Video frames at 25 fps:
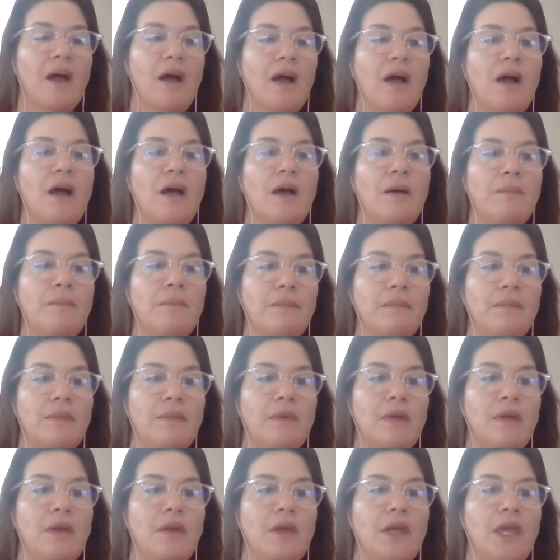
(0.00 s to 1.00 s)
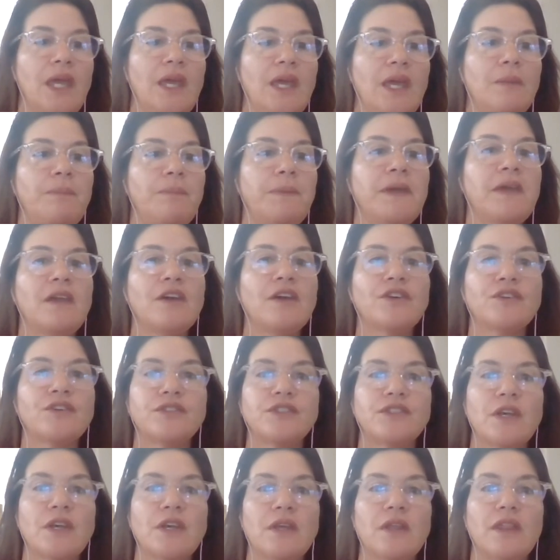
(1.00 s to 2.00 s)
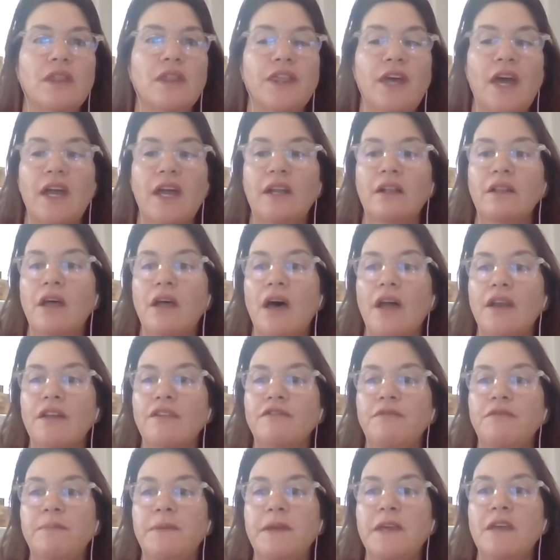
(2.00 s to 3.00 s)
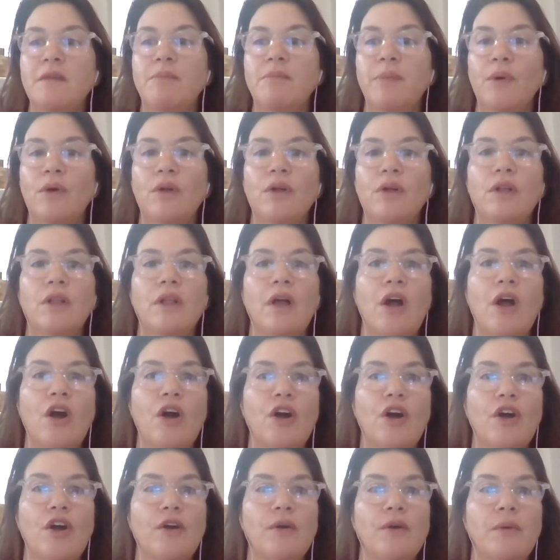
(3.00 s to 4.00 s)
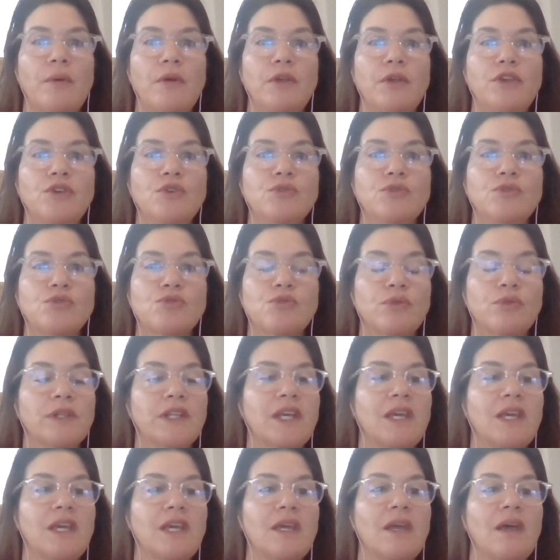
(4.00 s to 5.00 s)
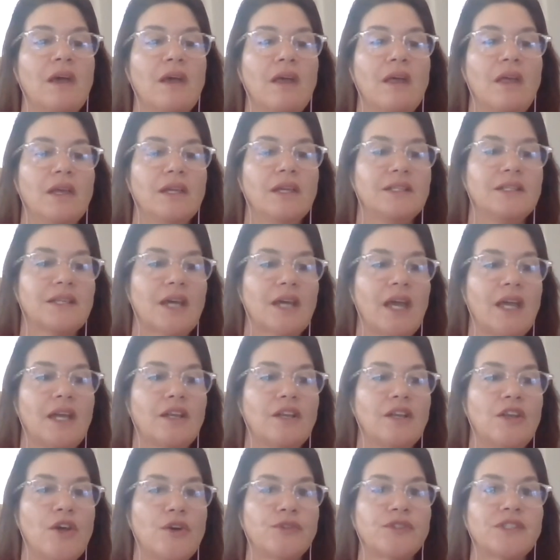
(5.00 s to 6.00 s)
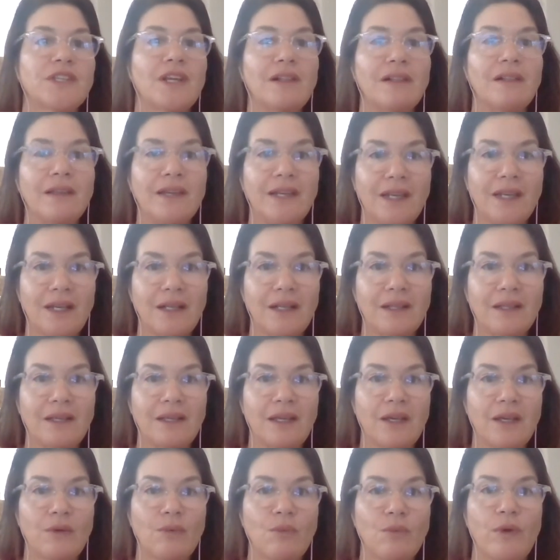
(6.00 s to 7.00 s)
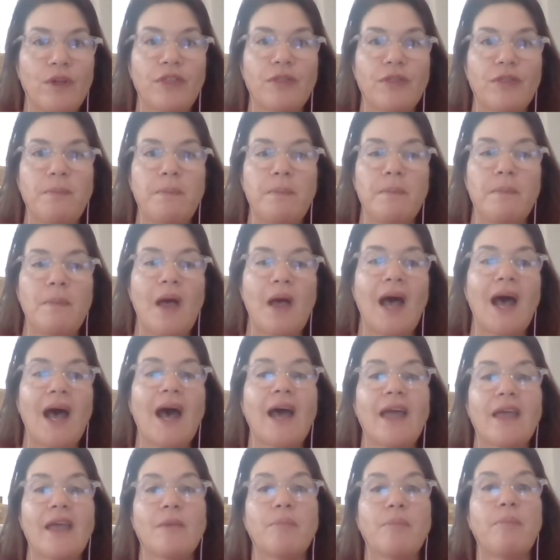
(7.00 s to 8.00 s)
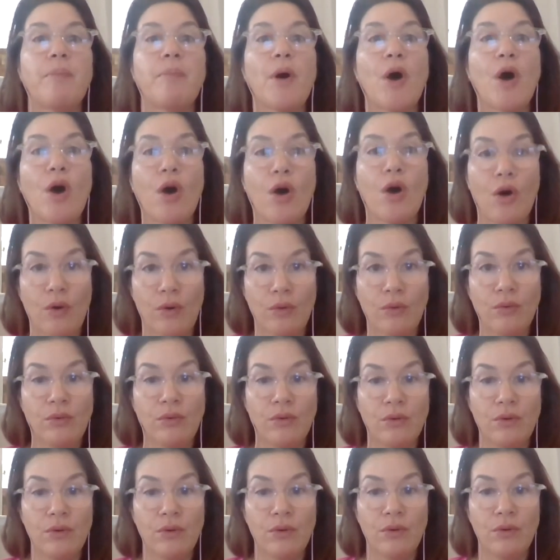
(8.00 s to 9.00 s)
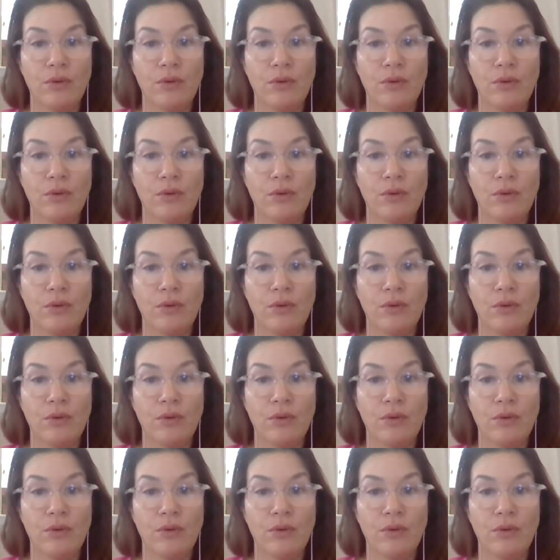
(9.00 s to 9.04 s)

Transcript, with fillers: Um, it appears that a lot of people are usually diagnosed clinically with hypo.